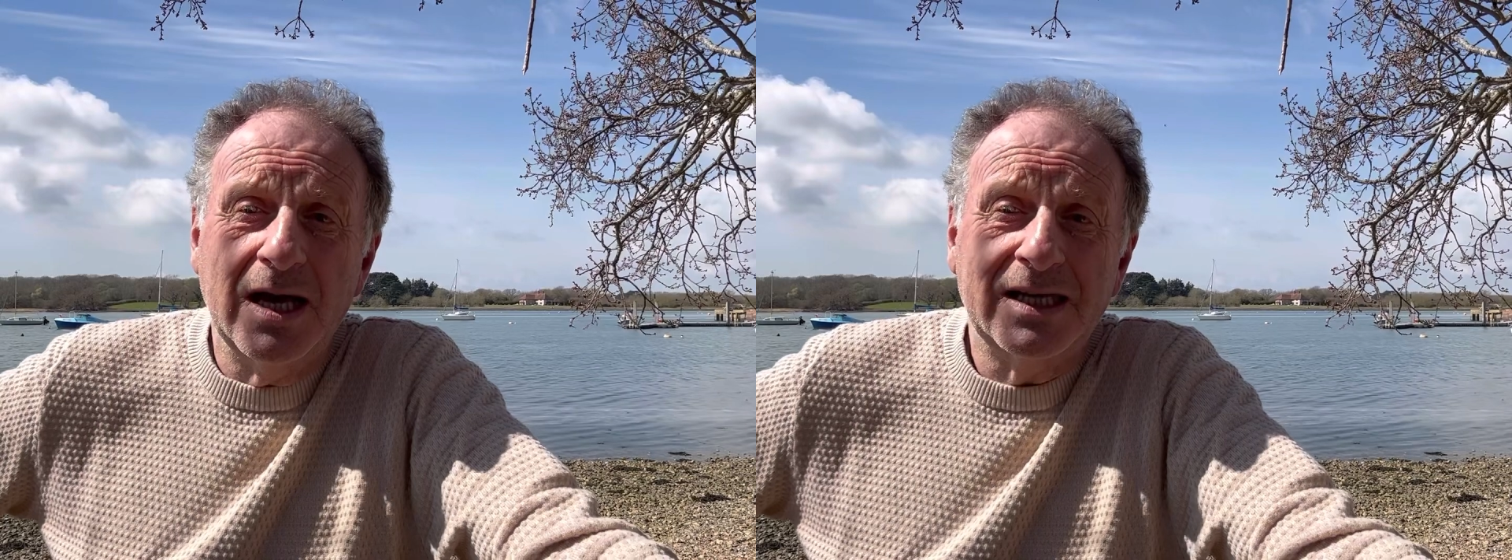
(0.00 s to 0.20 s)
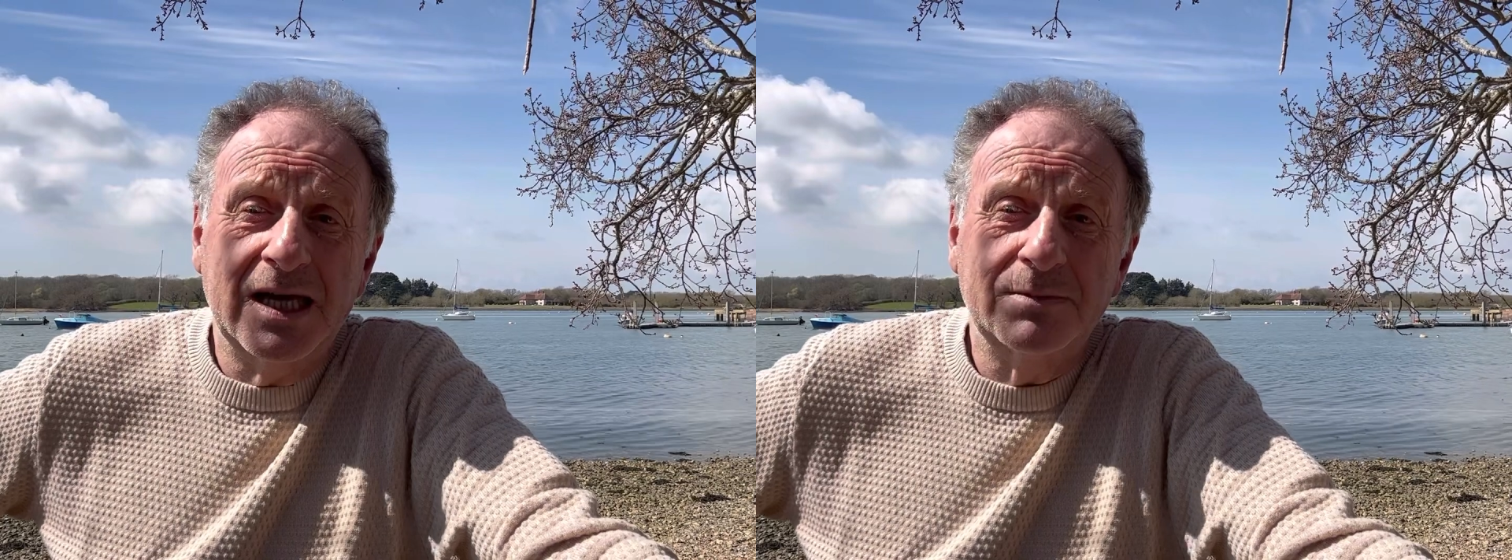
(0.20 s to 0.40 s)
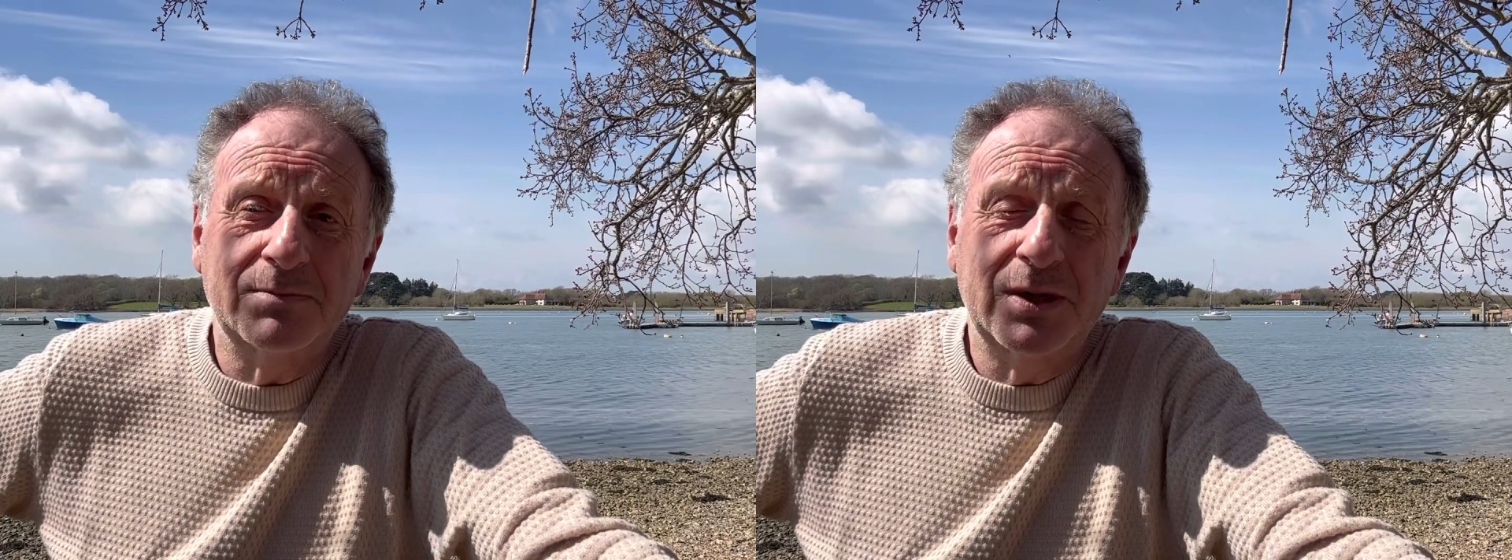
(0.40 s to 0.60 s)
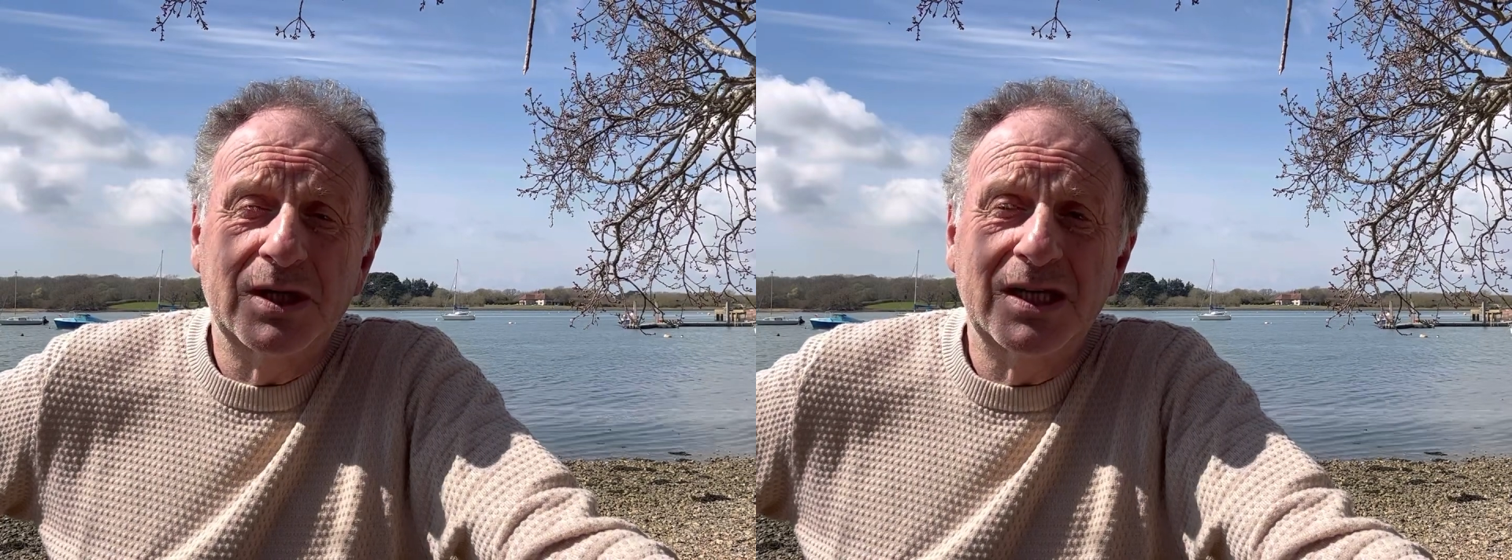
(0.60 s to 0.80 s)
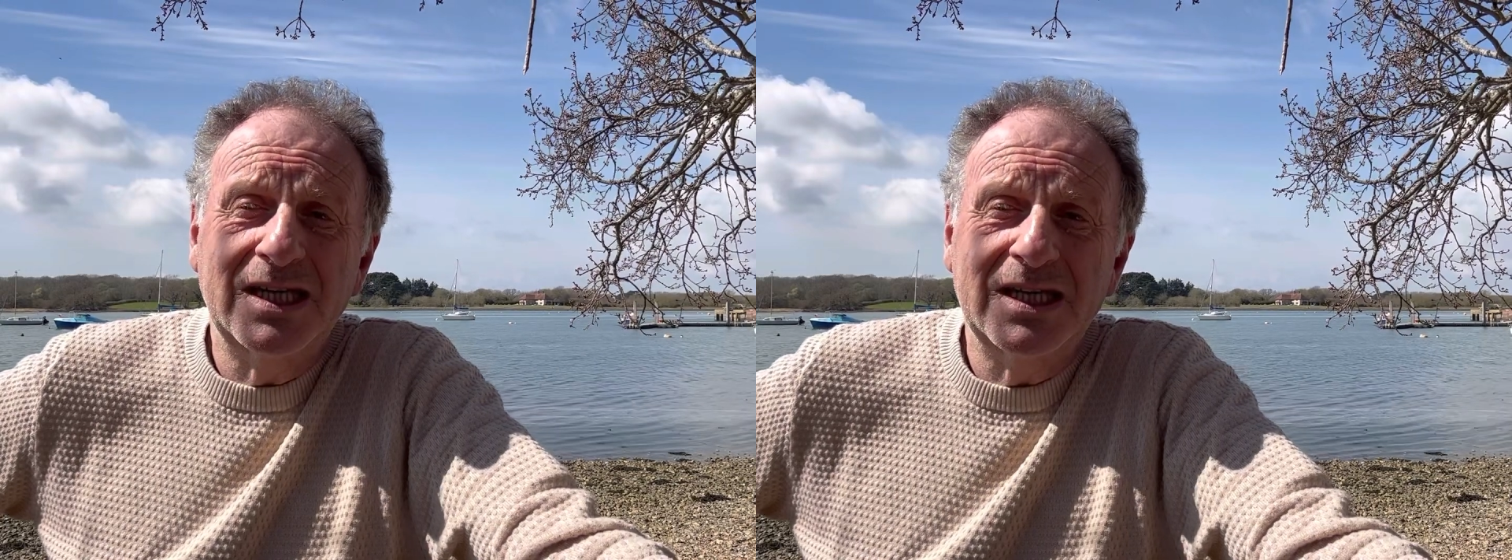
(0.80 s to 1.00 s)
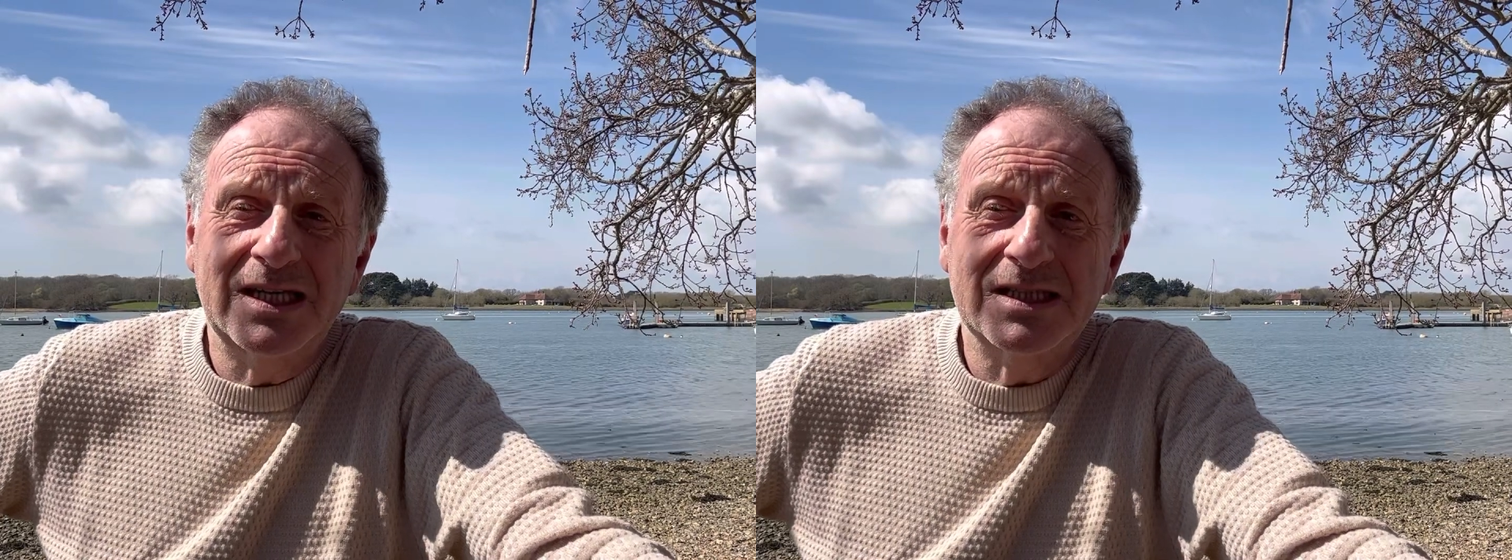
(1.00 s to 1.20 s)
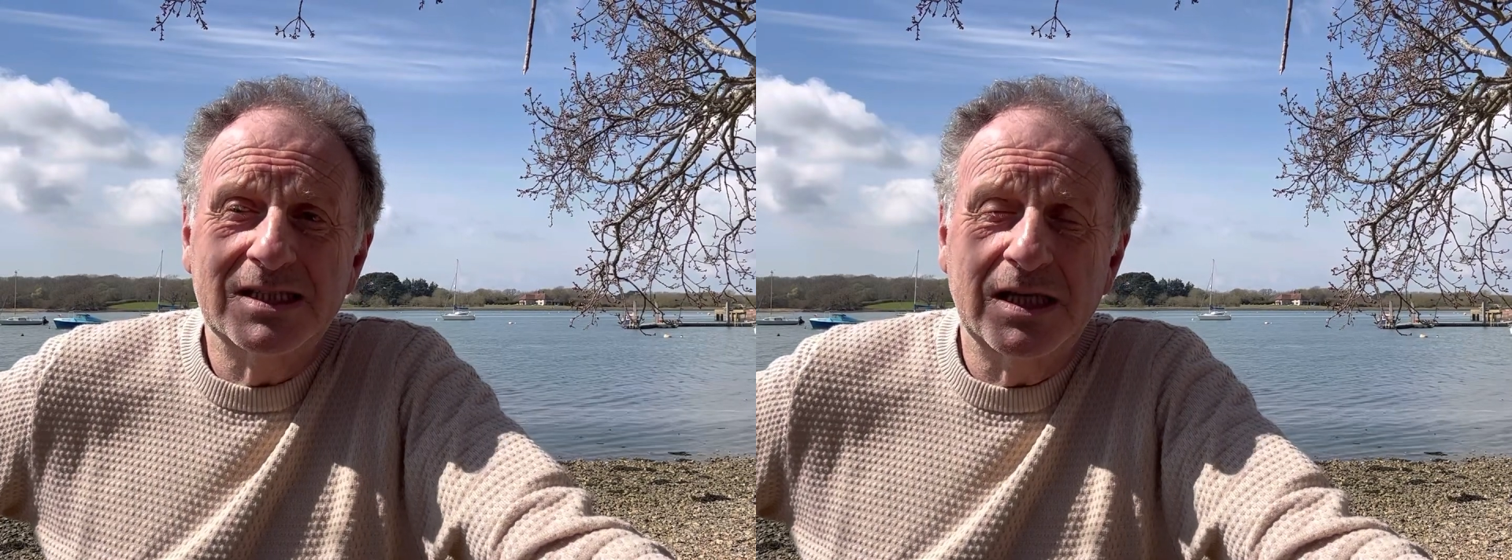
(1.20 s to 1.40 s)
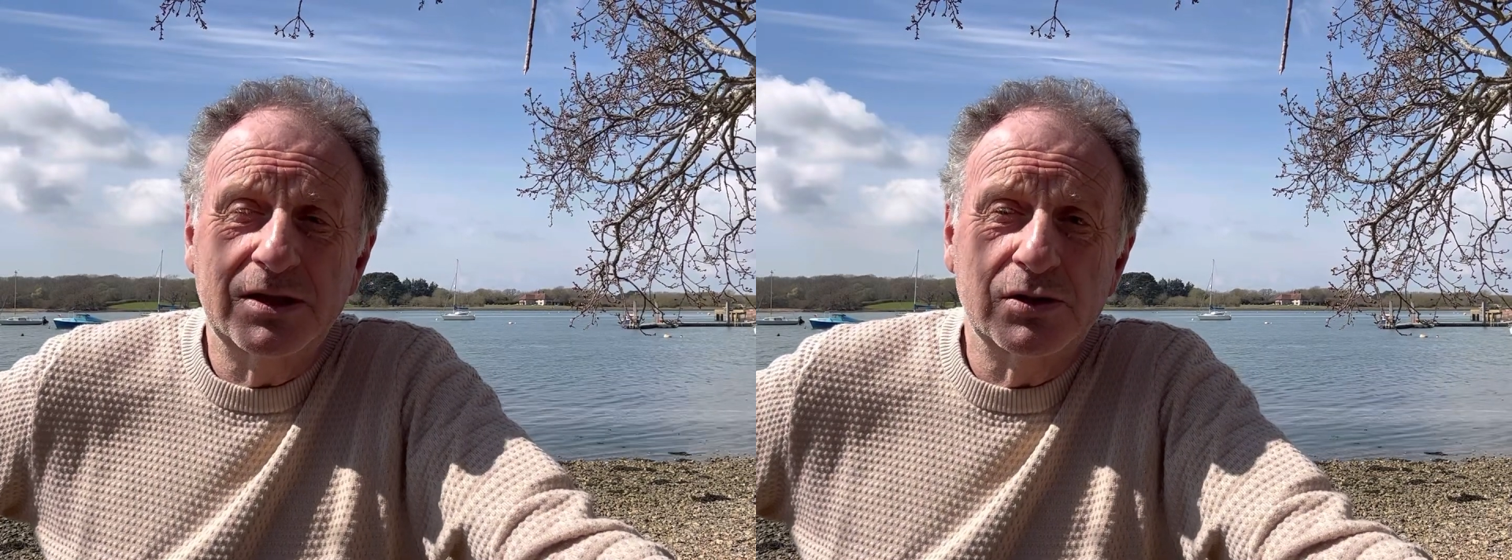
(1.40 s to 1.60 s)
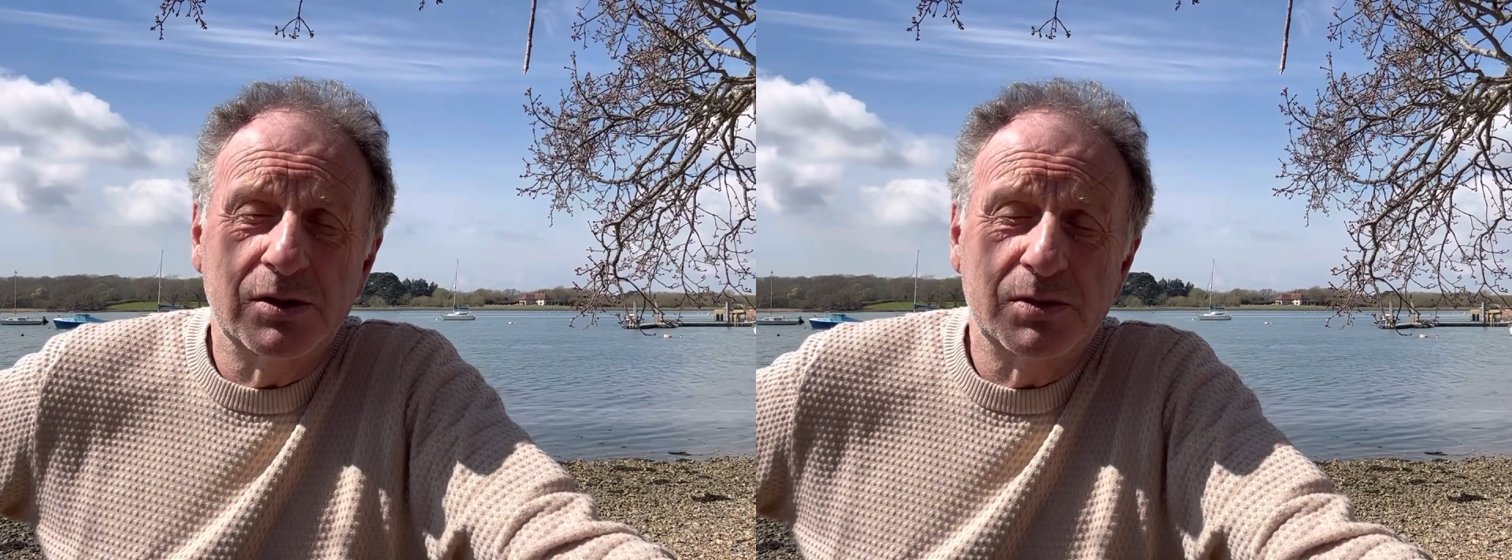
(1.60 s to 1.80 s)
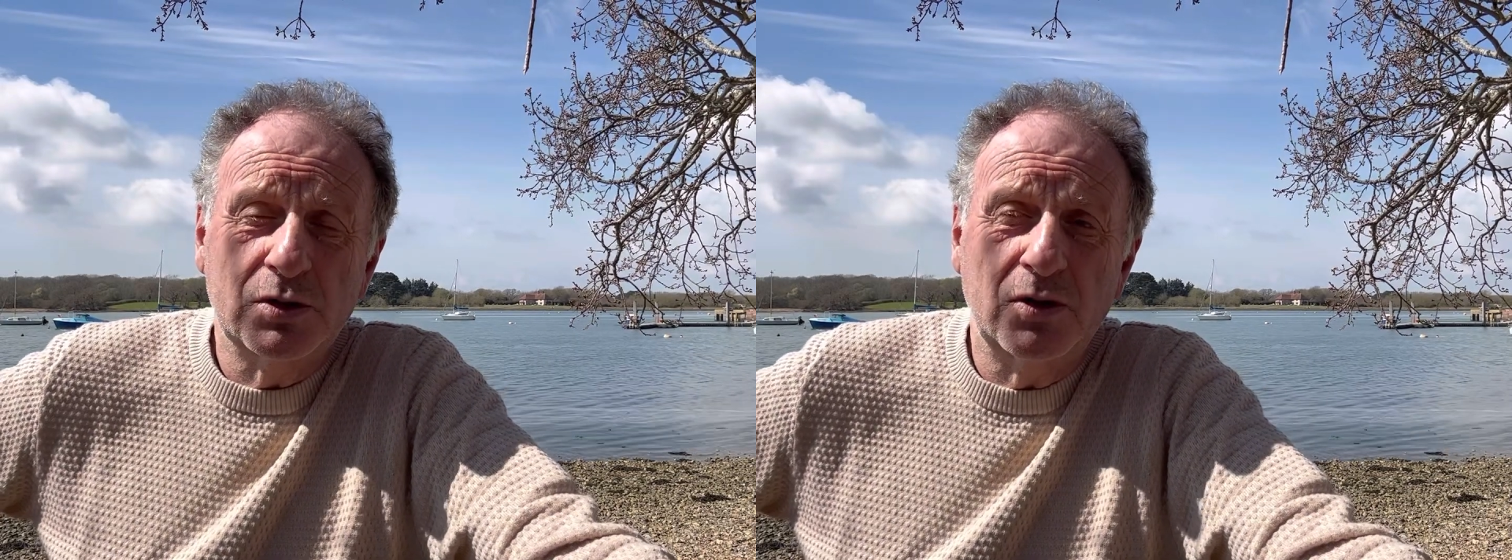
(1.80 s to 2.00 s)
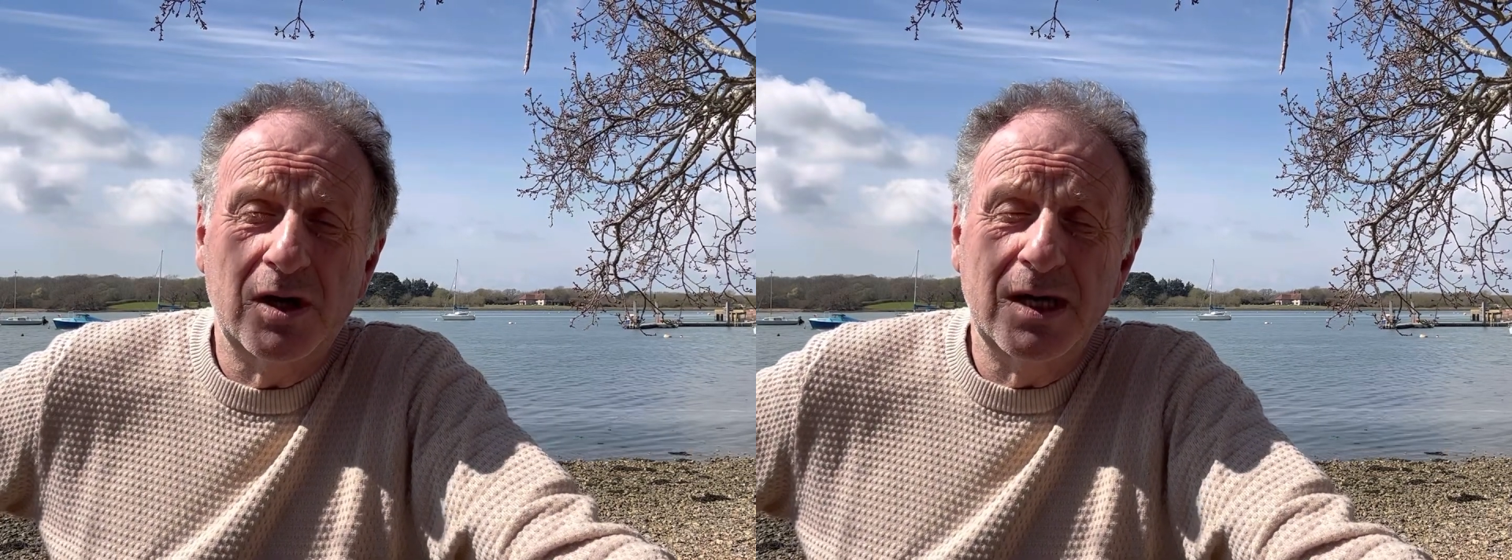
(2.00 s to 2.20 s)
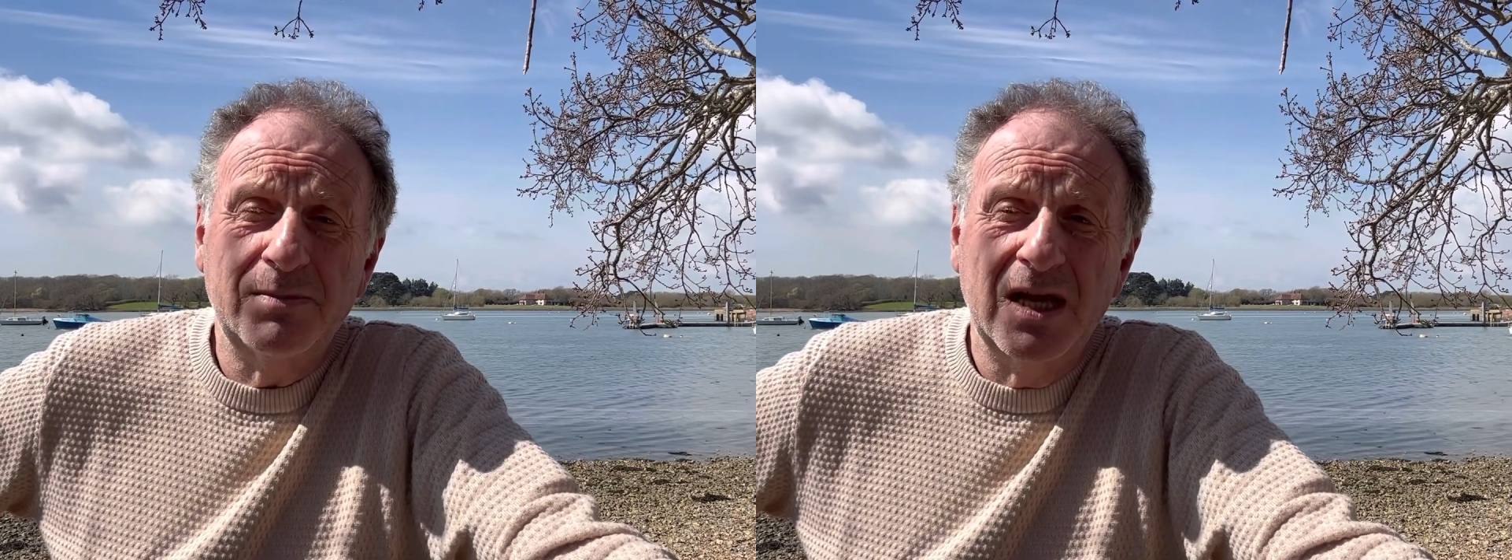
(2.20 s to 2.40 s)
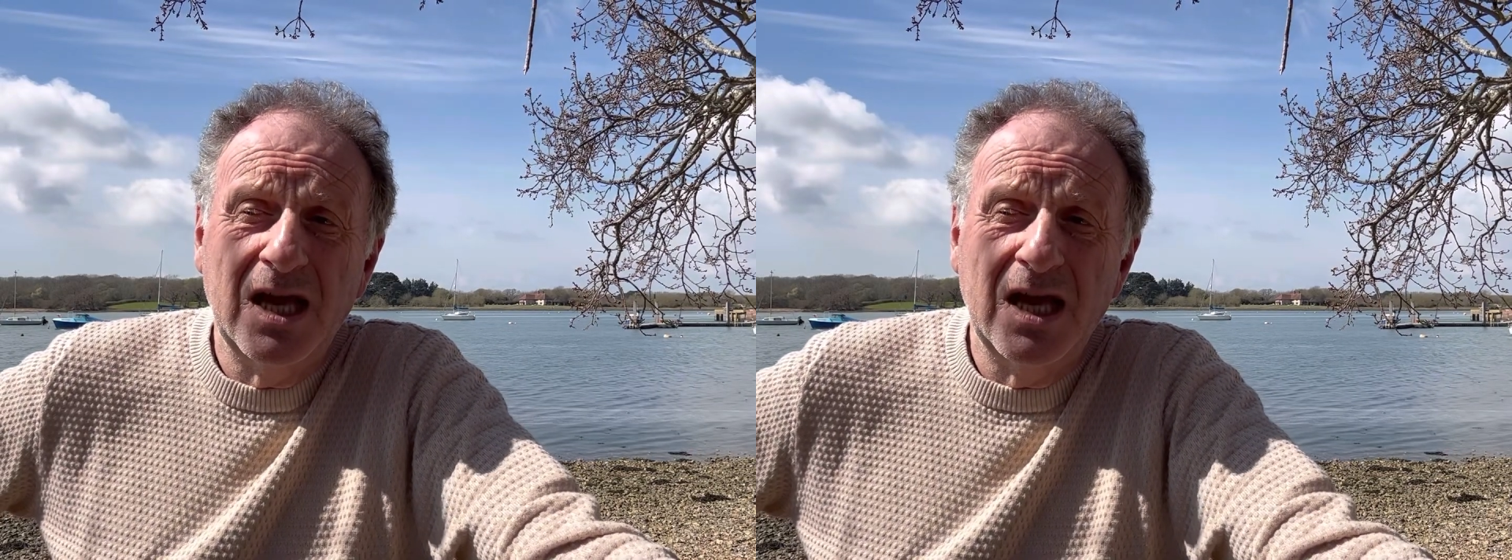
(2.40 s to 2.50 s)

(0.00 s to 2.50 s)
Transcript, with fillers: again please can you subscribe